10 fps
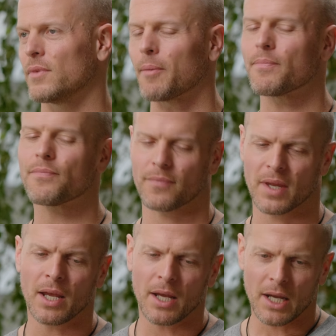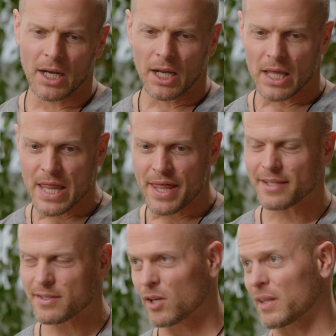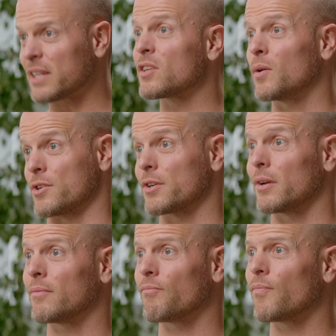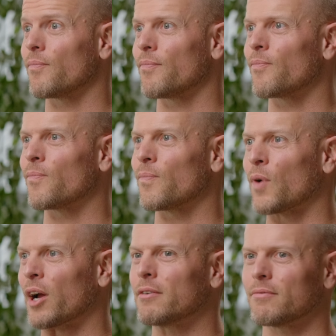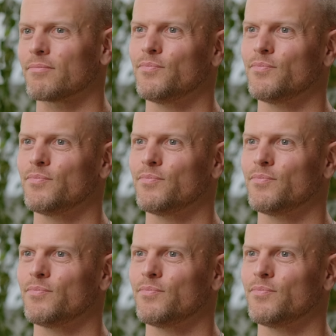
from yeah. being greedy or extractive. That's the that's the question, right?